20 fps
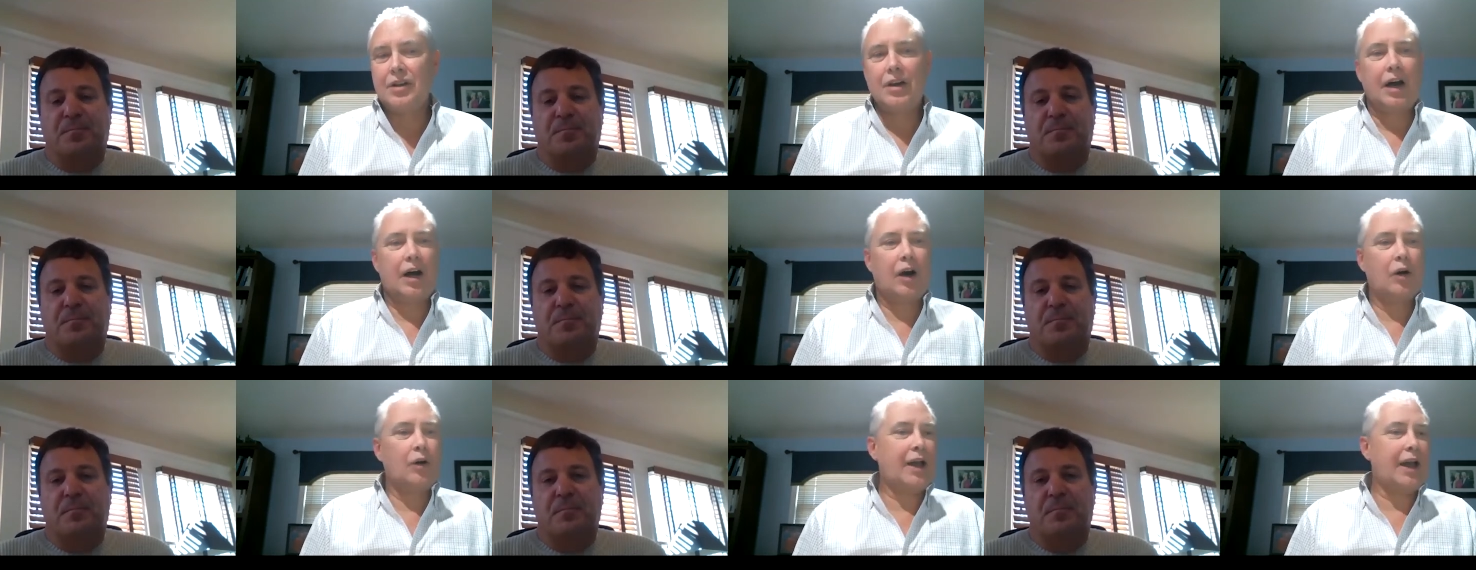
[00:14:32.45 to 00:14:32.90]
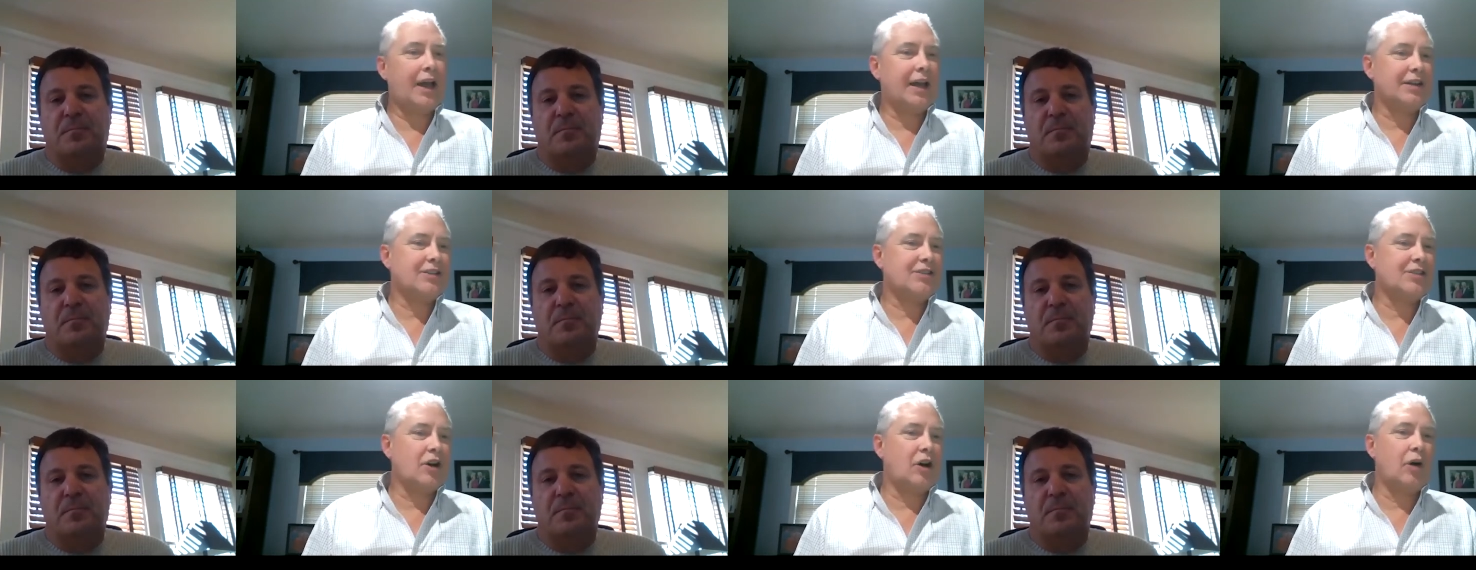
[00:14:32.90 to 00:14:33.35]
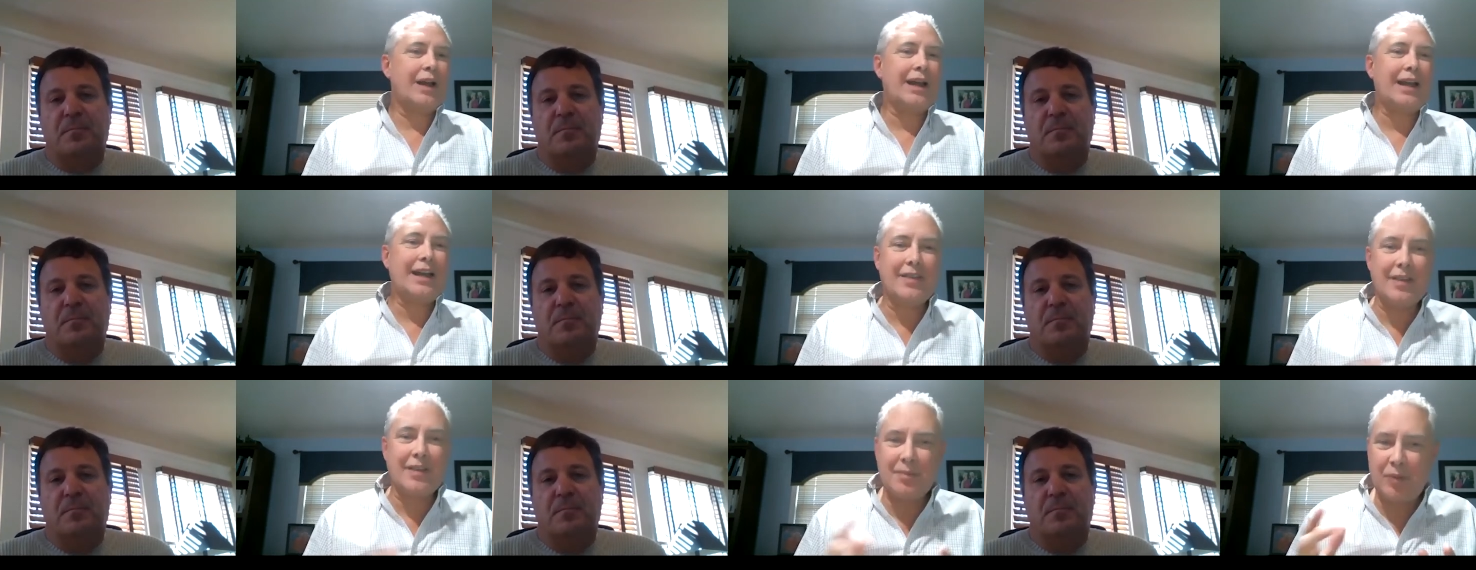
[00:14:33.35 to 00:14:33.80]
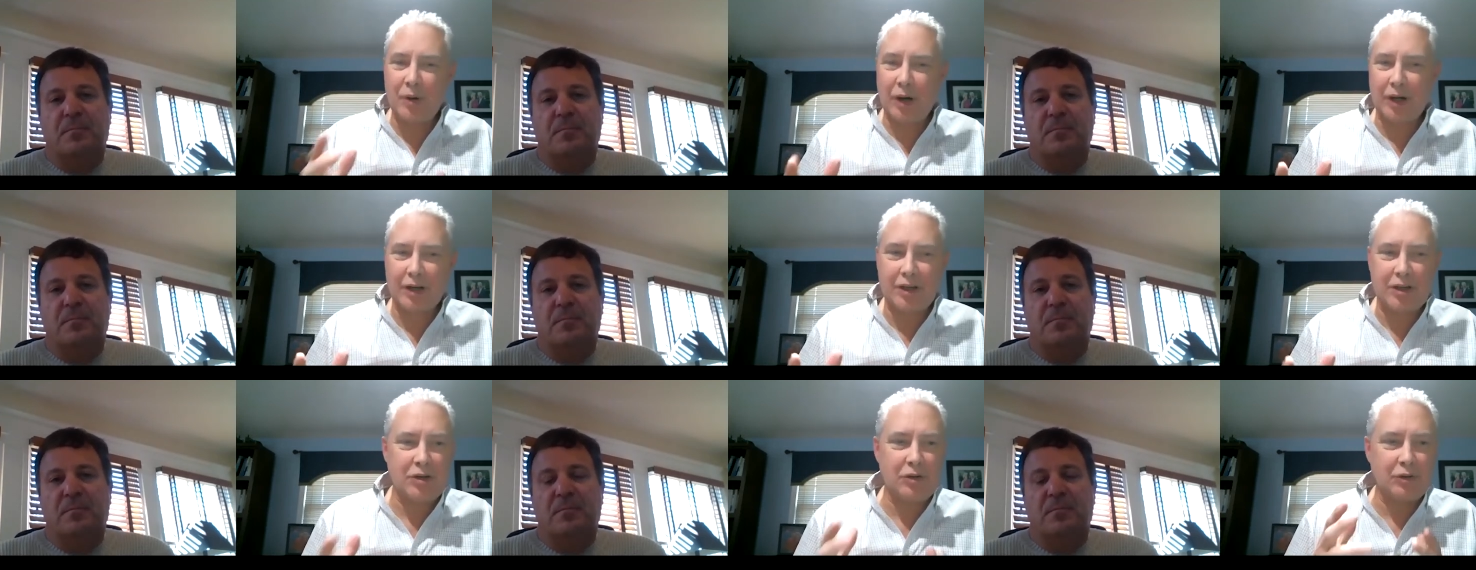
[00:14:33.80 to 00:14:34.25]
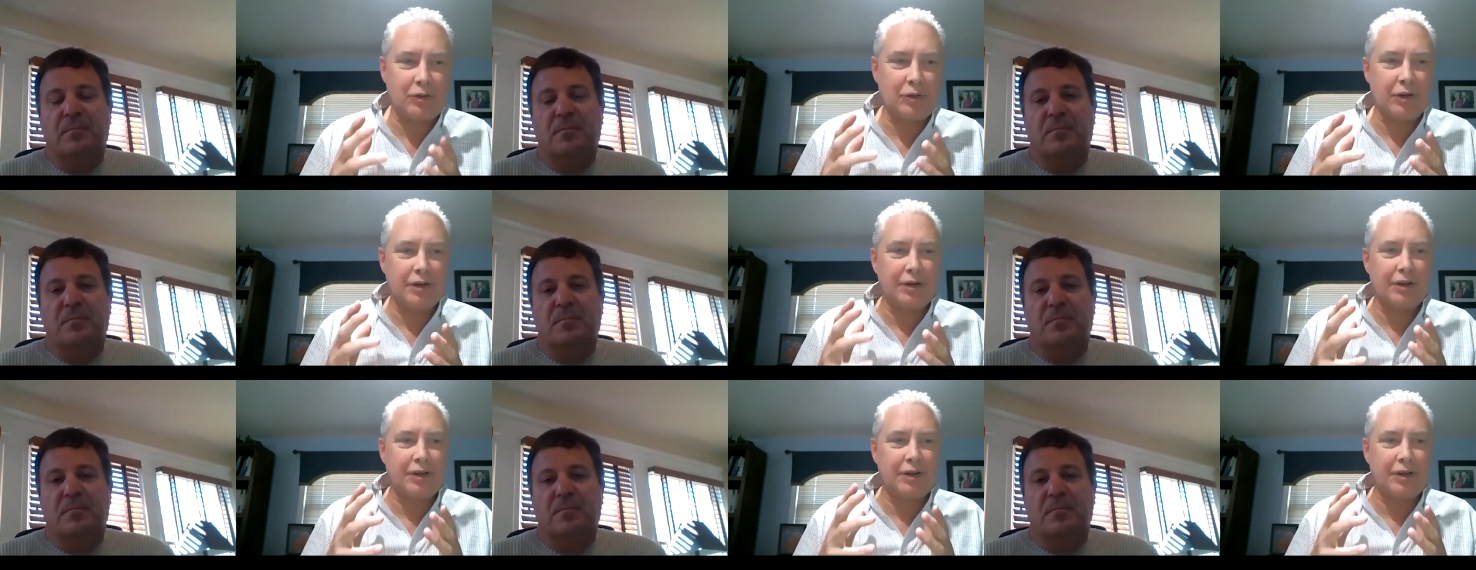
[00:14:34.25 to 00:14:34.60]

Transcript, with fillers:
Speaker 1: Okay, so in the book, you